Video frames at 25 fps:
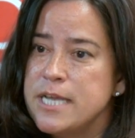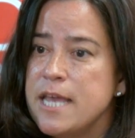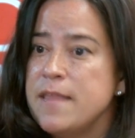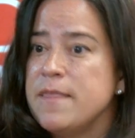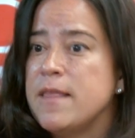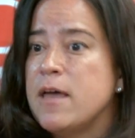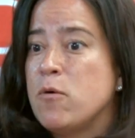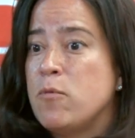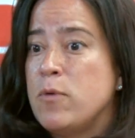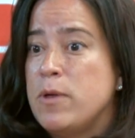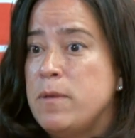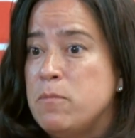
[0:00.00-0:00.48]
and
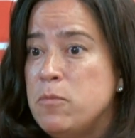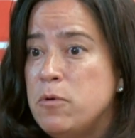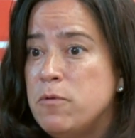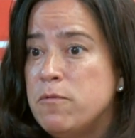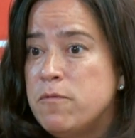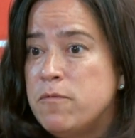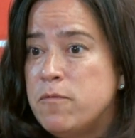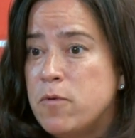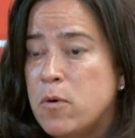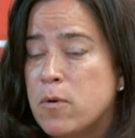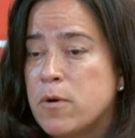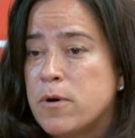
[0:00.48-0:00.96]
that we move
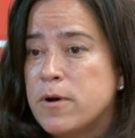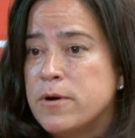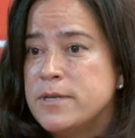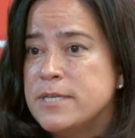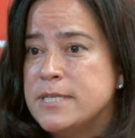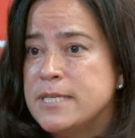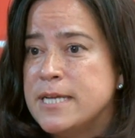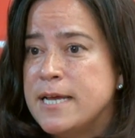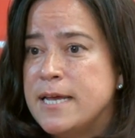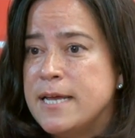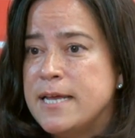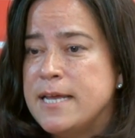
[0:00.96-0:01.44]
forward
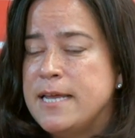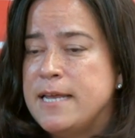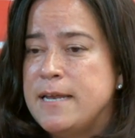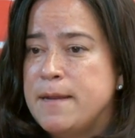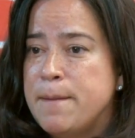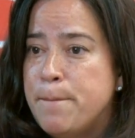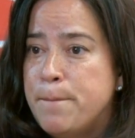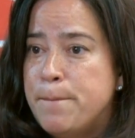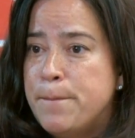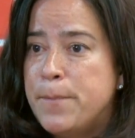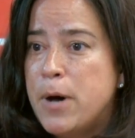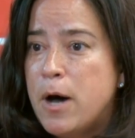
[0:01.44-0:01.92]
in
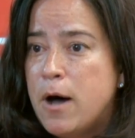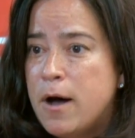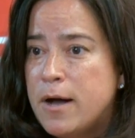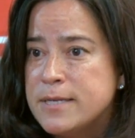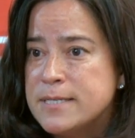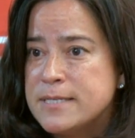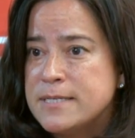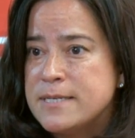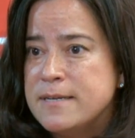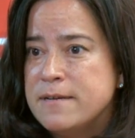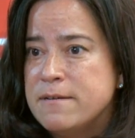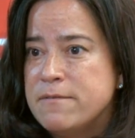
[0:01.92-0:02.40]
a
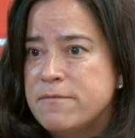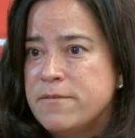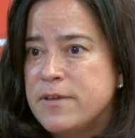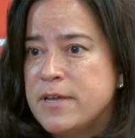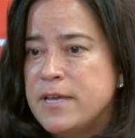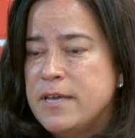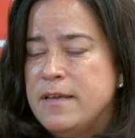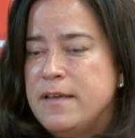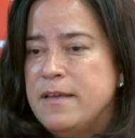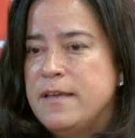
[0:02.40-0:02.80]
positive,